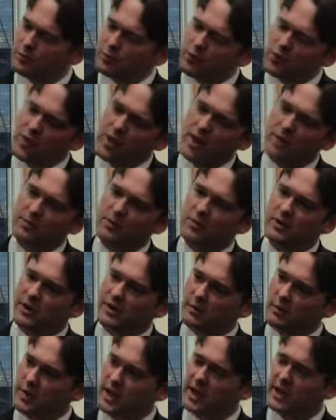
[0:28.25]

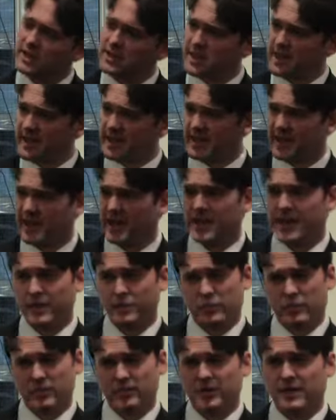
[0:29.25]
properly maintain any
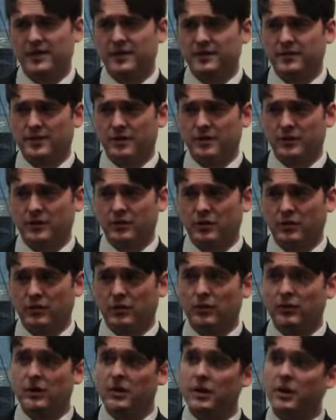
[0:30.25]
preventive
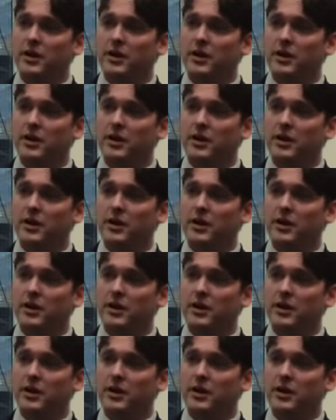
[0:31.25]
control,